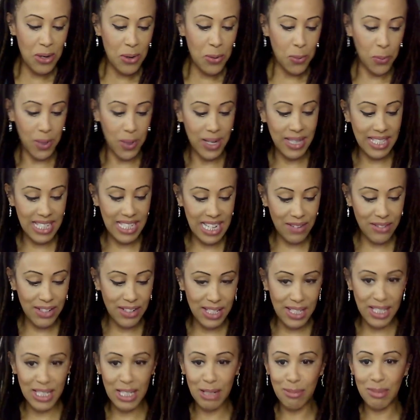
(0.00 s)
wants
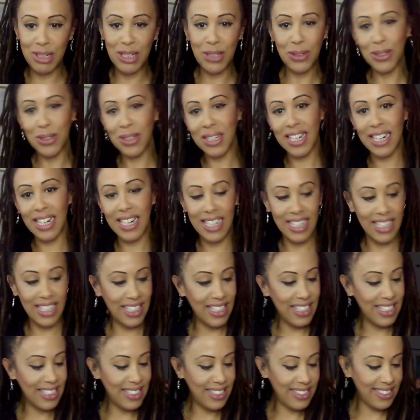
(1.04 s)
everything to be
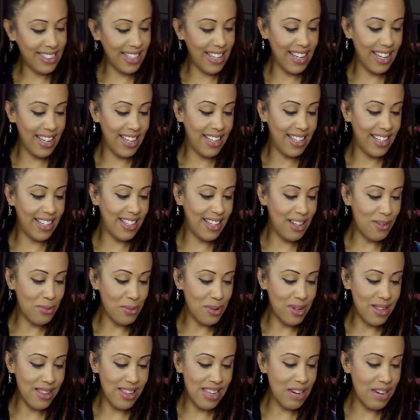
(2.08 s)
organized and
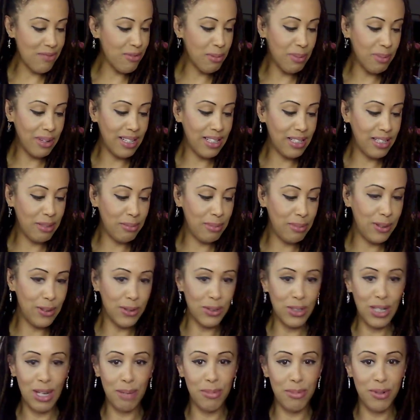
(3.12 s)
wants everybody to be on
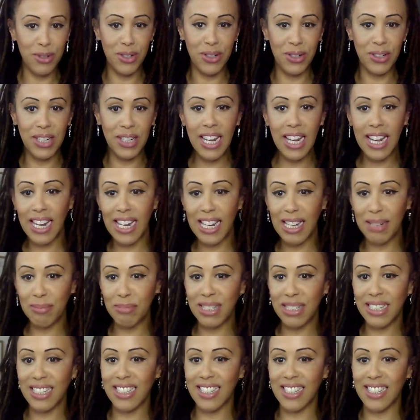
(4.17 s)
top of their game,
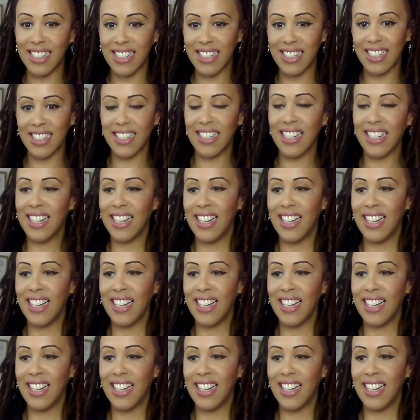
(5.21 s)
because